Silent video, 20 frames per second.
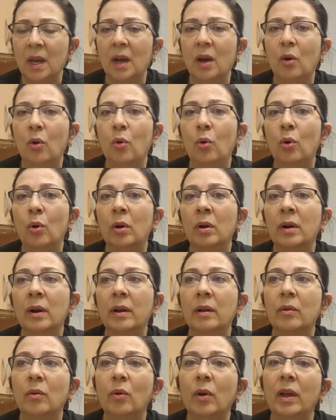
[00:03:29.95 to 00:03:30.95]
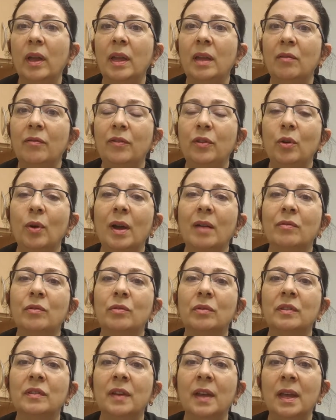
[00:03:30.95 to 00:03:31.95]
Or if you have a
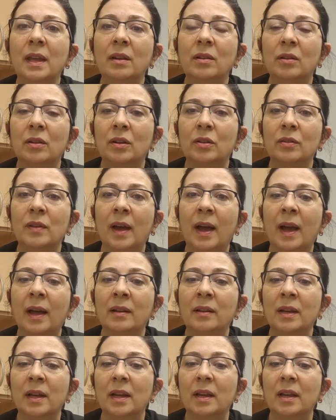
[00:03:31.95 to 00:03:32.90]
retainer that